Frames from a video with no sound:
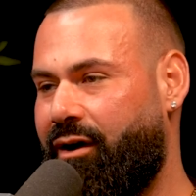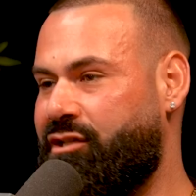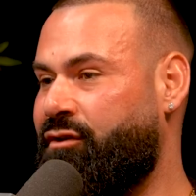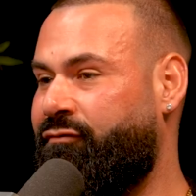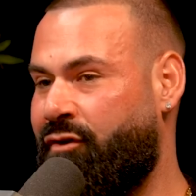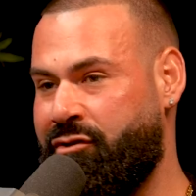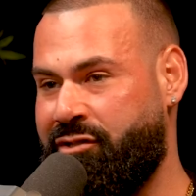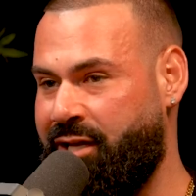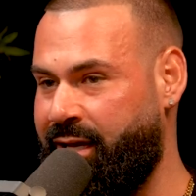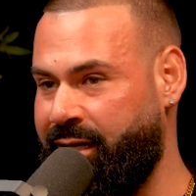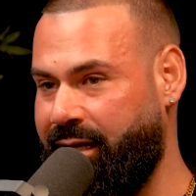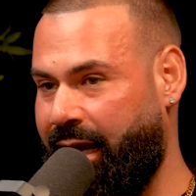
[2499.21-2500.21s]
Right. So first
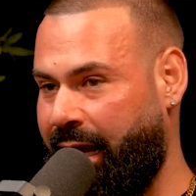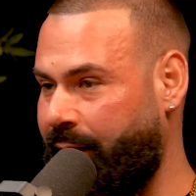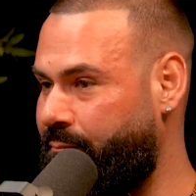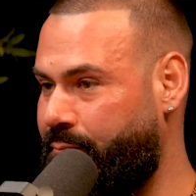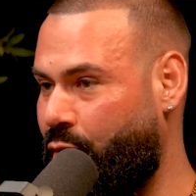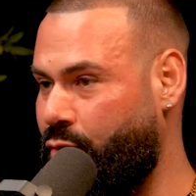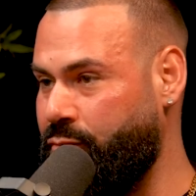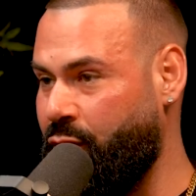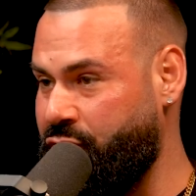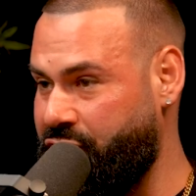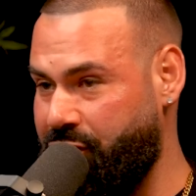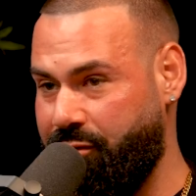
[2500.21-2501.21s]
thing, boom, no
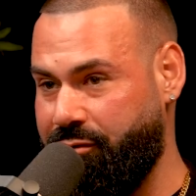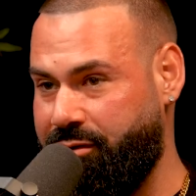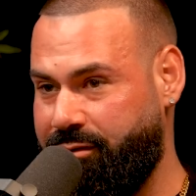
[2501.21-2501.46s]
snooze.